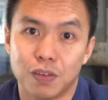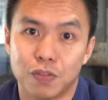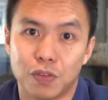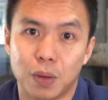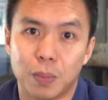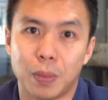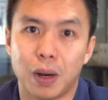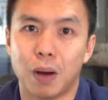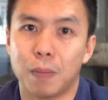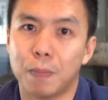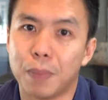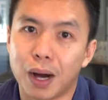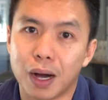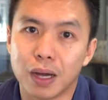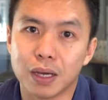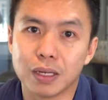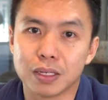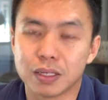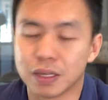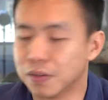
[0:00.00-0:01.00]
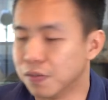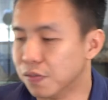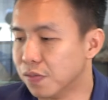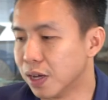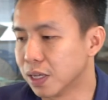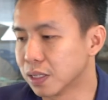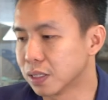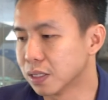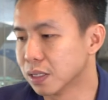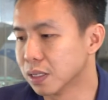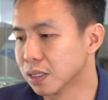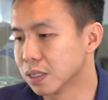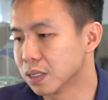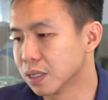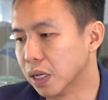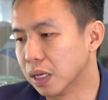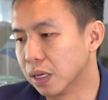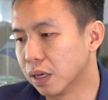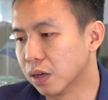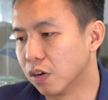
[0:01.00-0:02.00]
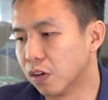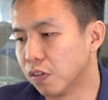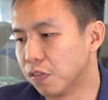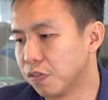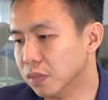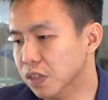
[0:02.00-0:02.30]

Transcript: from our buyers and investors thinking of